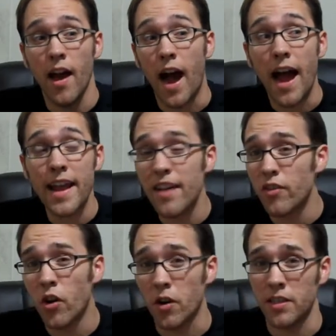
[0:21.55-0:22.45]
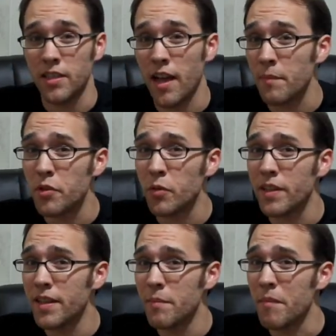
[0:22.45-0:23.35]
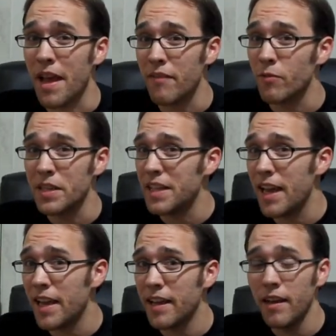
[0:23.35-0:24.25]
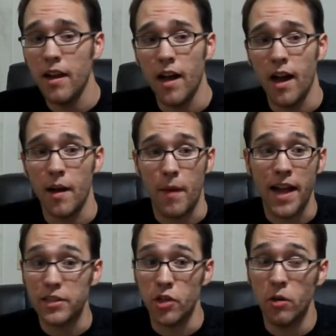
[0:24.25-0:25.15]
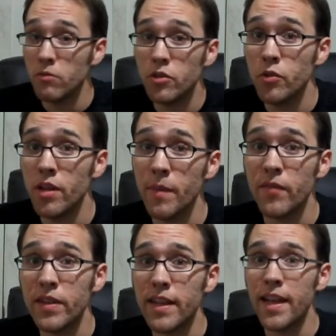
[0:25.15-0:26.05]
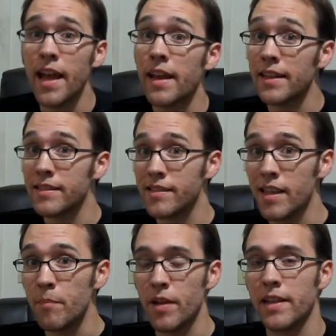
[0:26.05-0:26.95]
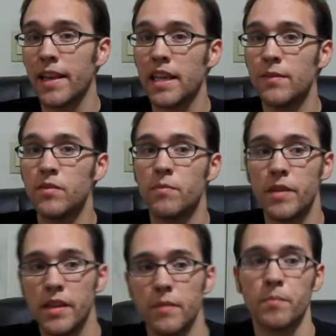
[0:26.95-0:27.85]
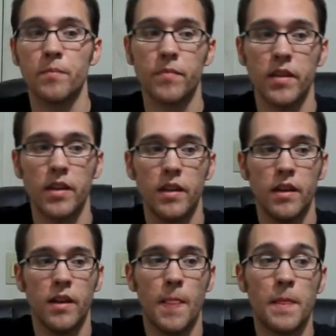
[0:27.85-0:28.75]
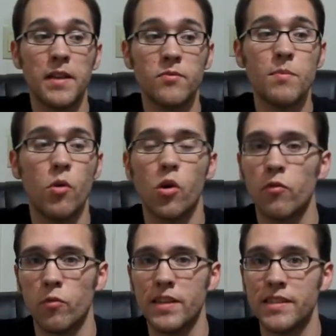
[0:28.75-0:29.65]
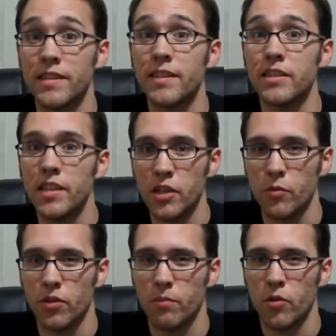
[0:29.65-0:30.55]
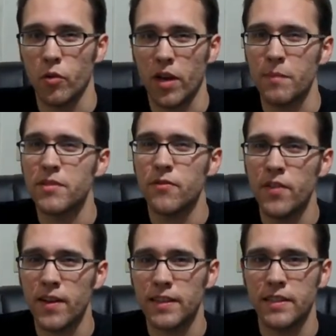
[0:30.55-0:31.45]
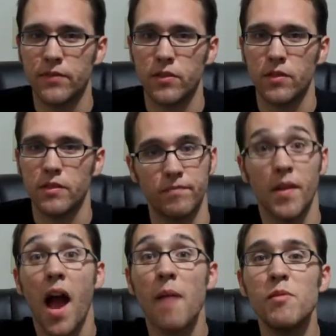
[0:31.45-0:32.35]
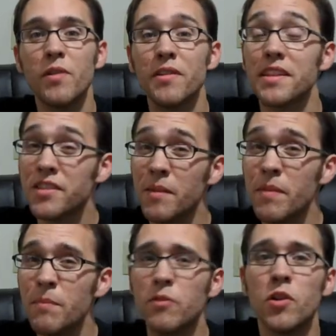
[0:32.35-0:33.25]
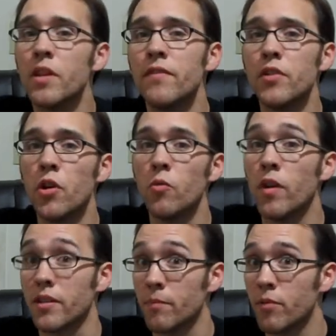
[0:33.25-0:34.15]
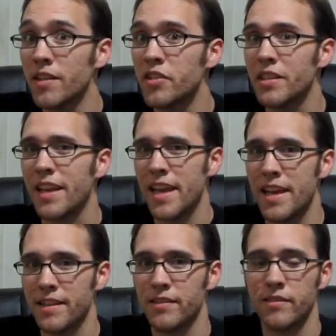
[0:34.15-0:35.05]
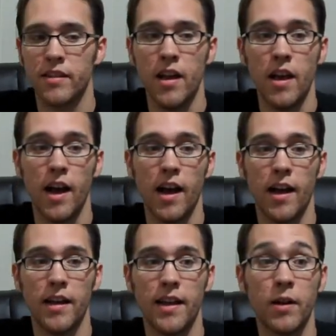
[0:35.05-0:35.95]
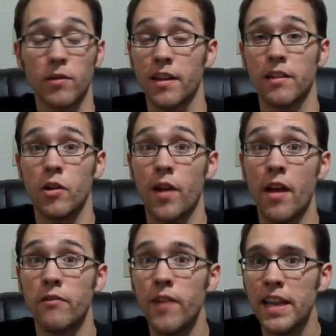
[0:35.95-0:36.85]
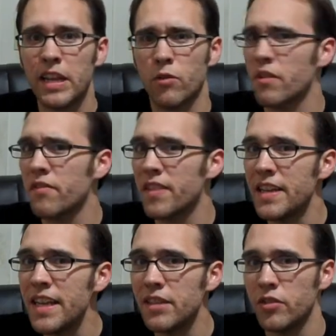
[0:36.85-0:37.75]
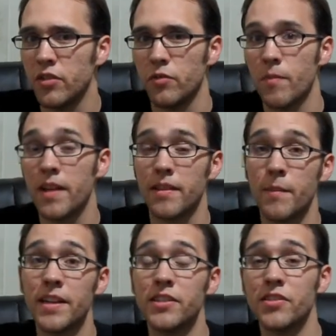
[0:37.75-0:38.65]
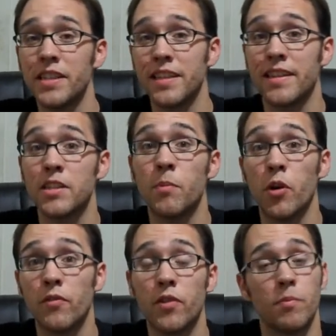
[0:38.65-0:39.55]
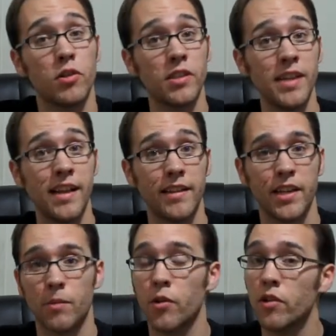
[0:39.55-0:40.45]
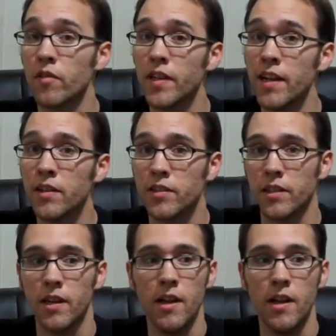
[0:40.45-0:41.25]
I have a hard time doing them every day. Um, I don't do them every day, and I slip, and that gives me it gives me more of a reason to continue with the program. It's very difficult. I'm aware that some people don't even know what depression is, uh, or let alone how to fight it, or if they need to. Might, they might just think that that's part of their personality or part of their character.